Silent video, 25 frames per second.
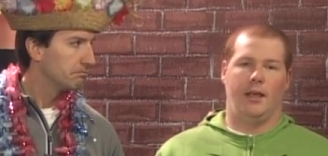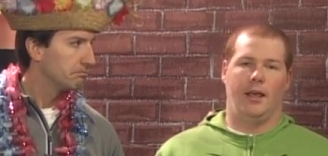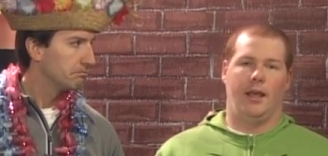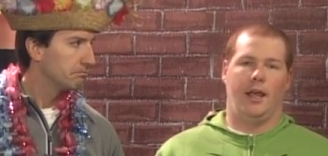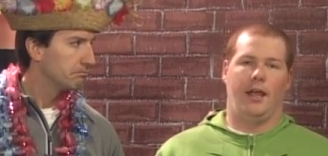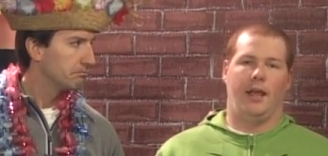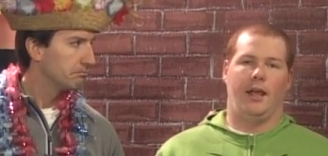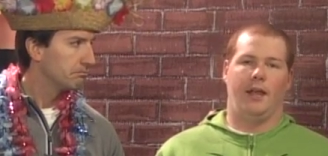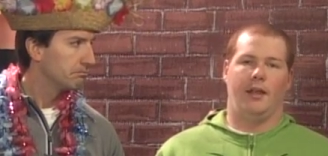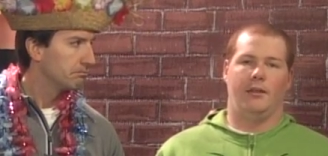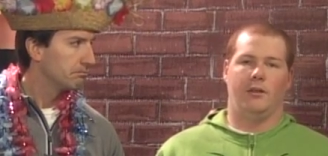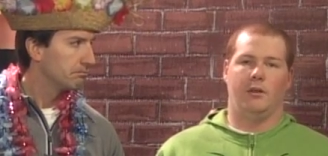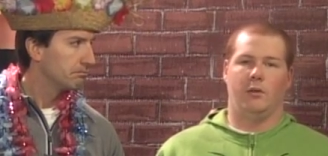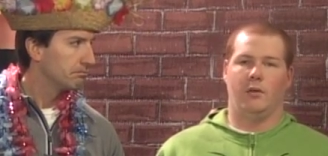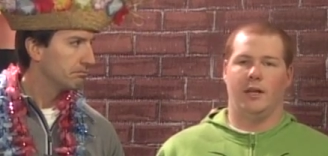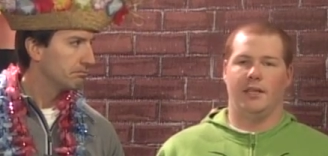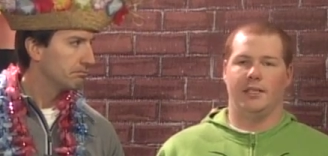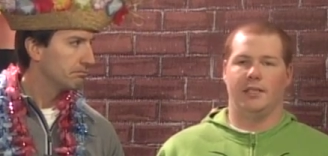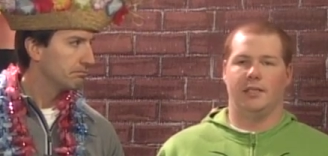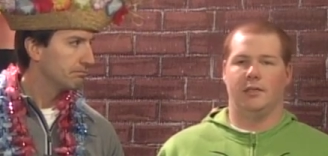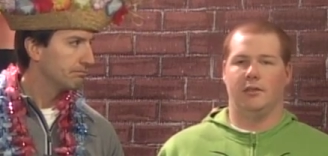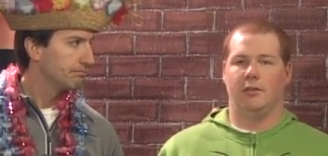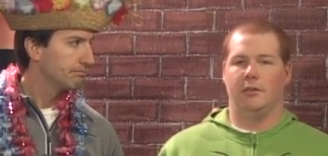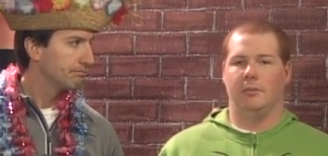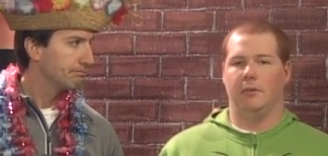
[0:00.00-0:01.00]
Speaker 1: and the
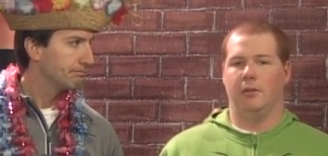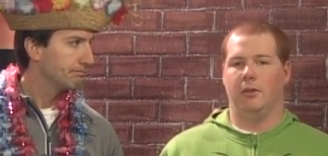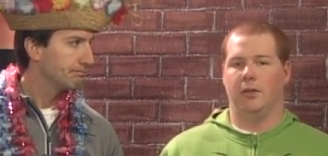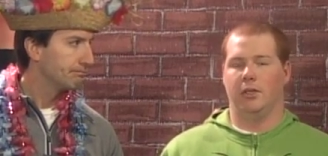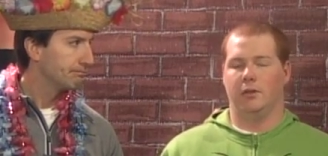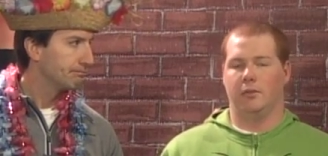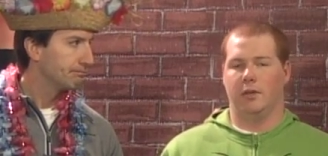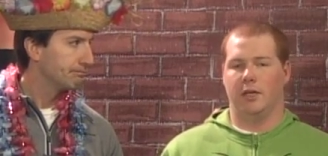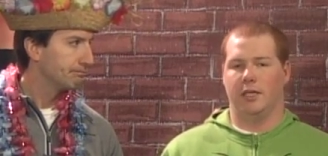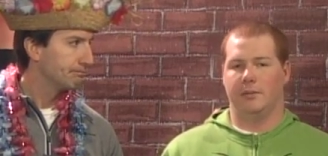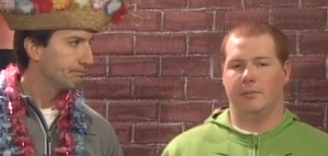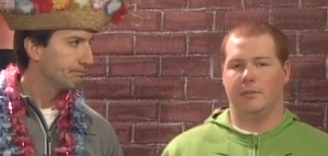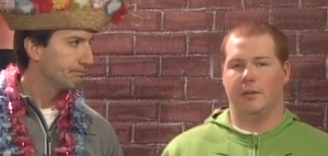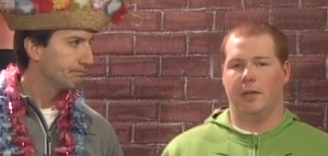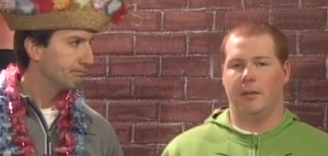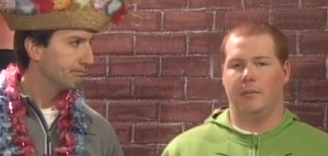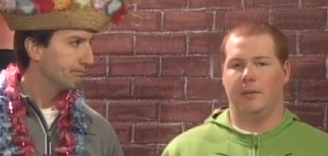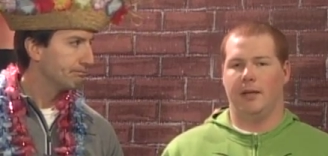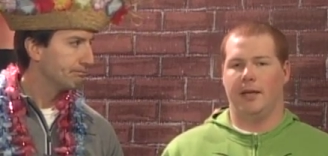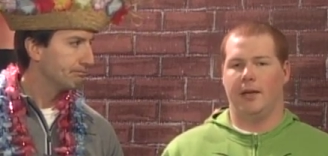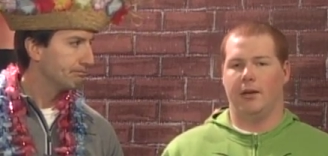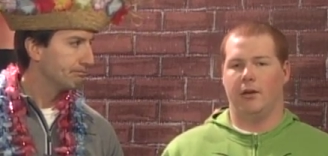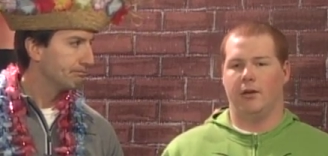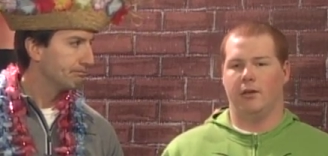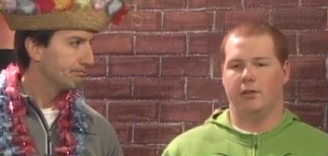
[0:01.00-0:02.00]
rest of the Billings West
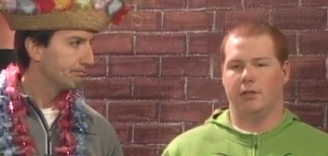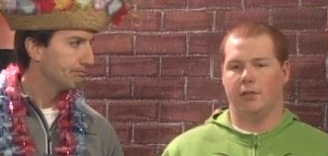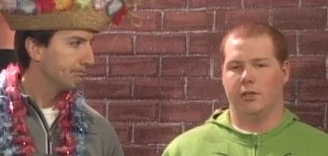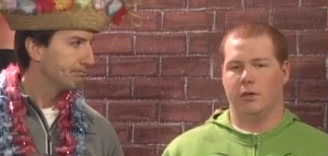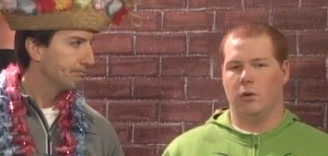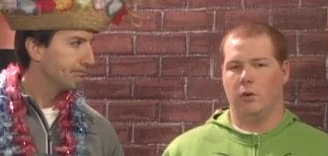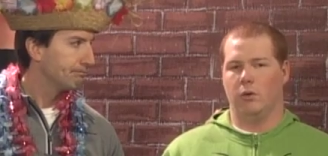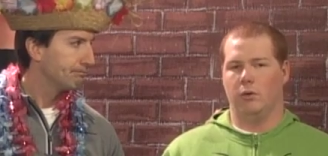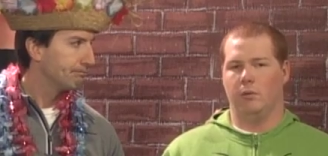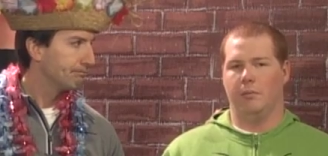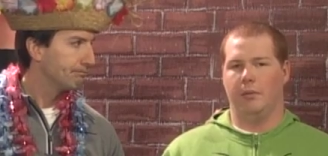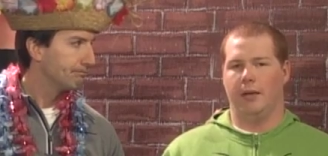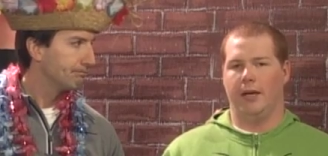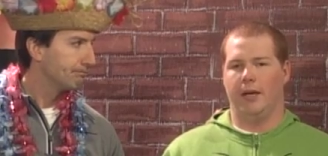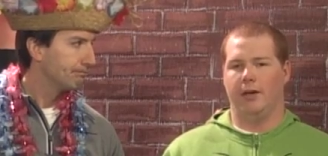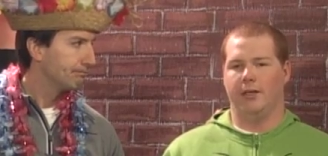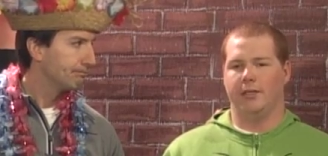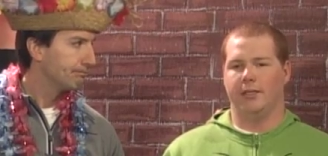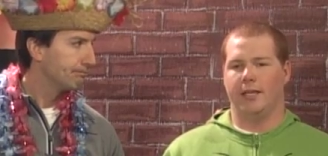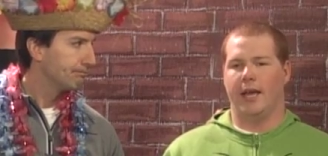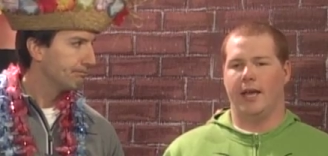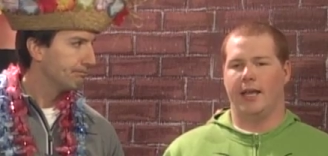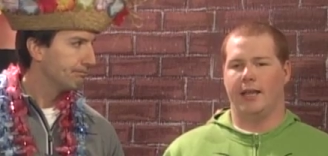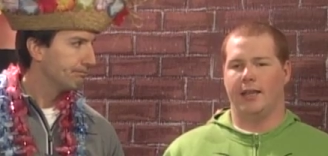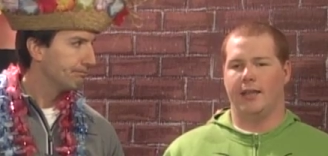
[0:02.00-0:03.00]
playmakers, the Golden
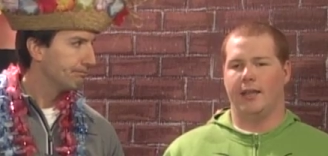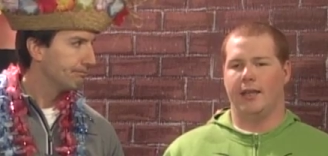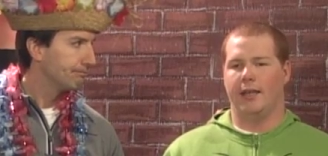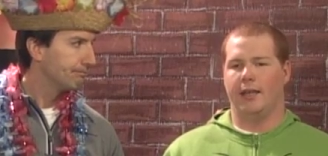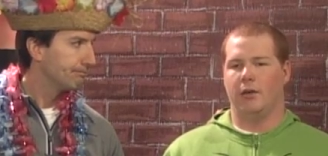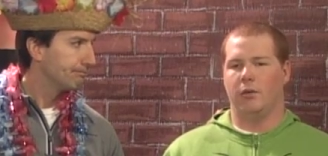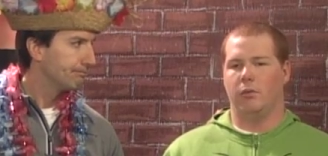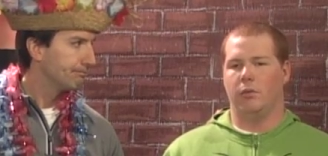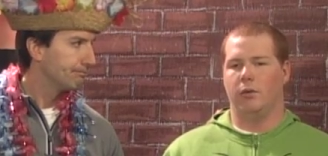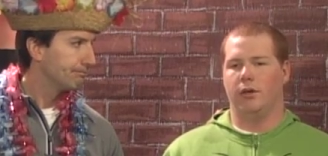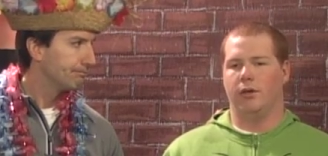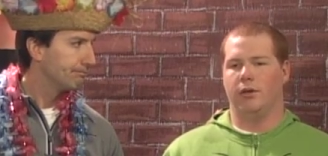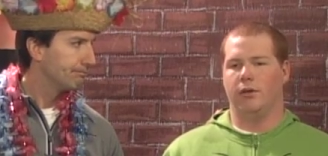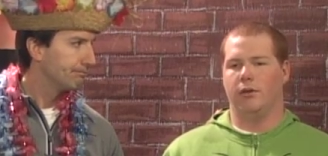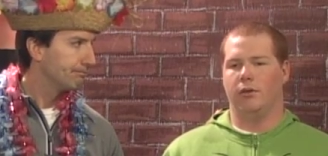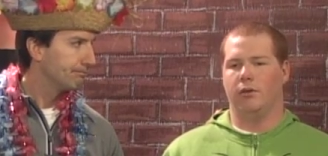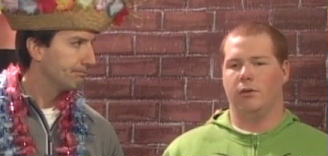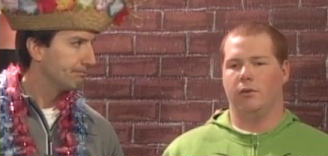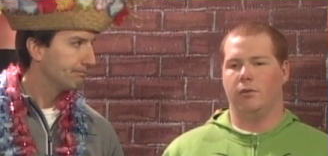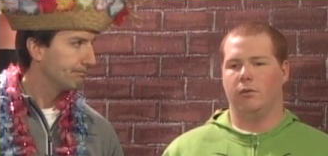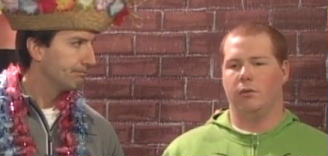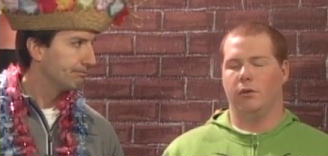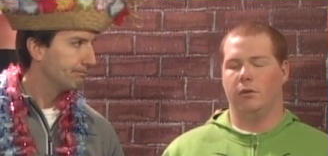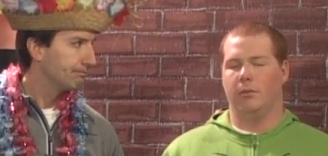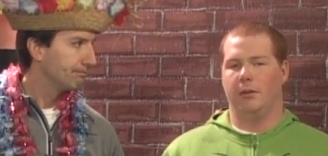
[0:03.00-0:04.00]
Bears, I think
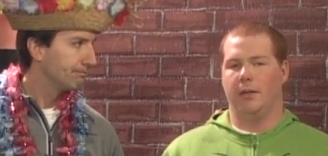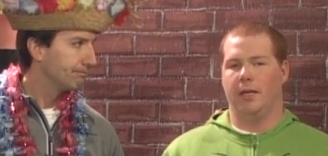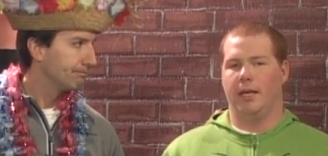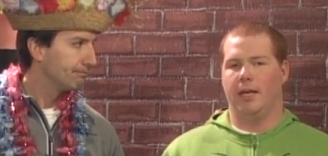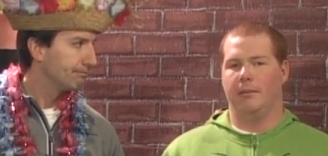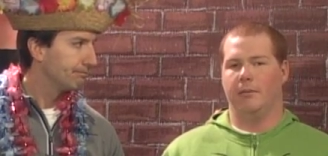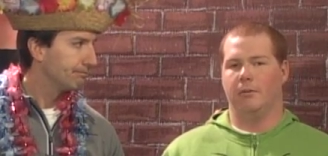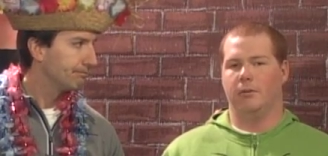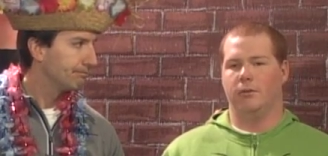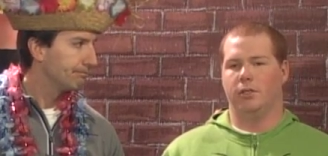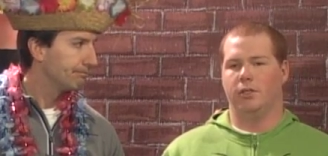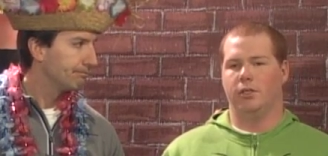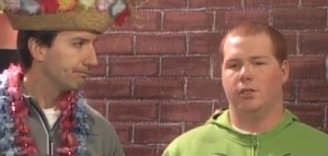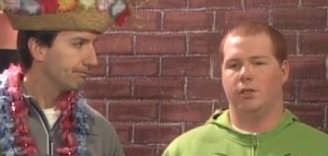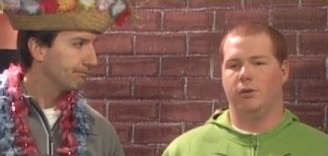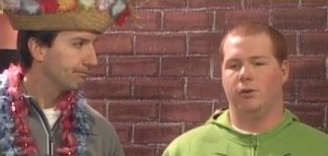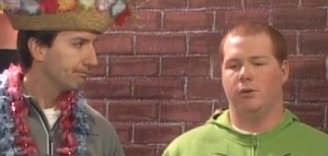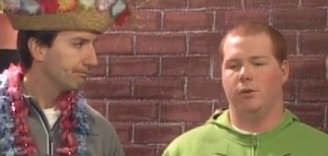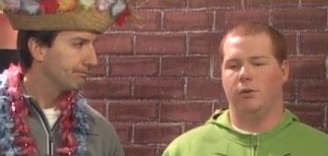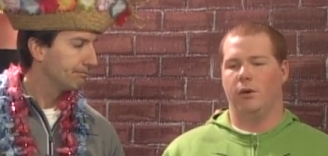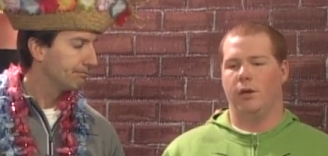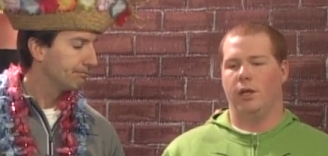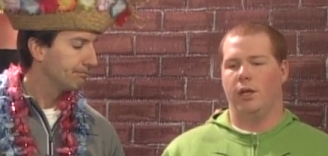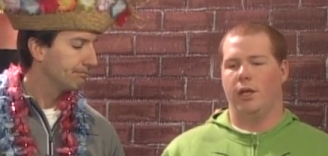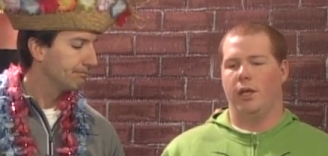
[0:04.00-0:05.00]
will will be able
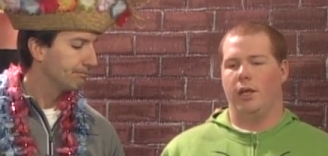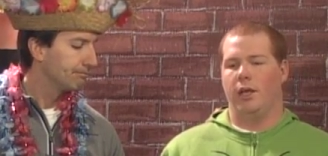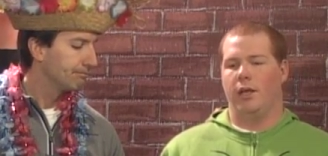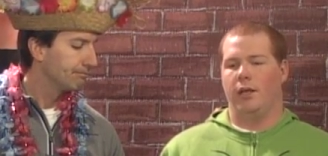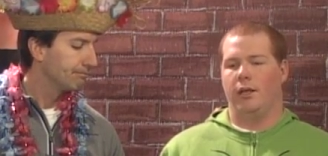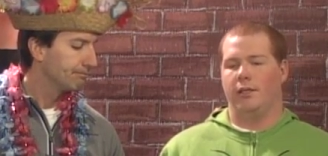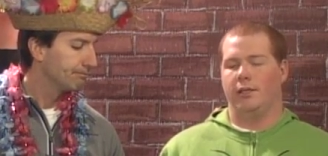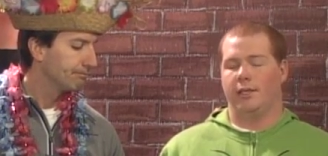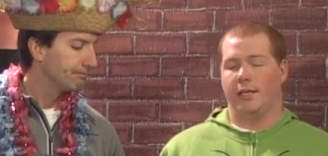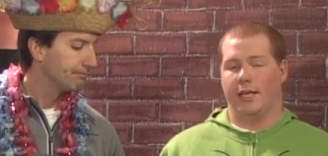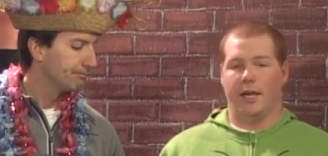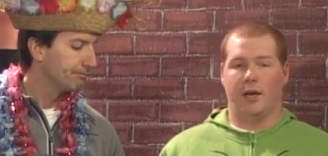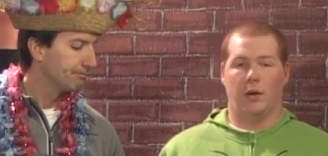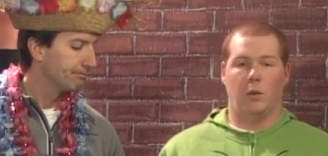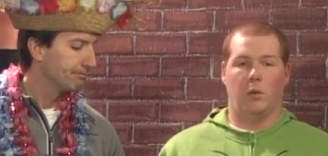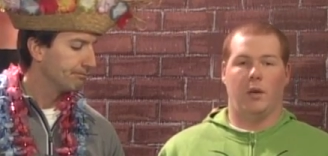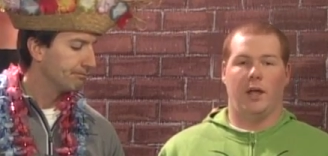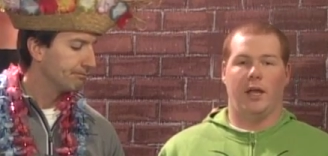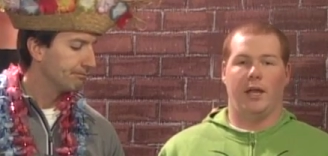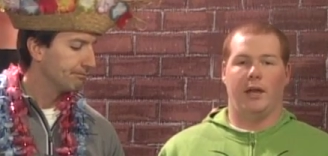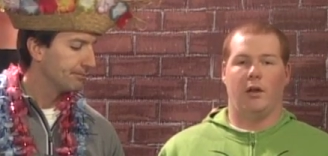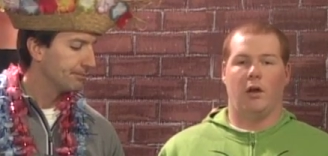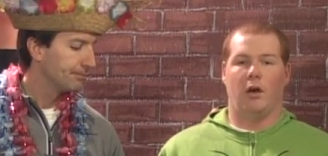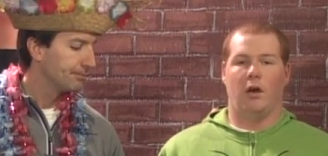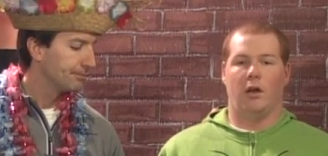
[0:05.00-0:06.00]
to to get a
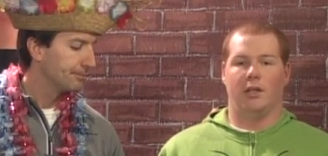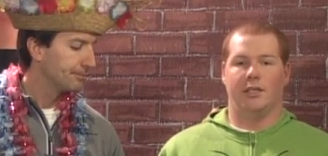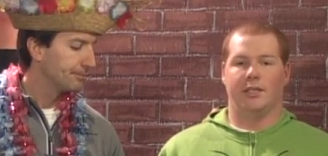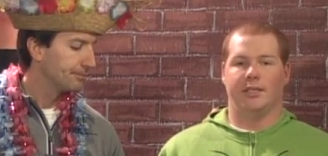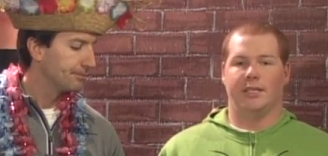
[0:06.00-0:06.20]
win on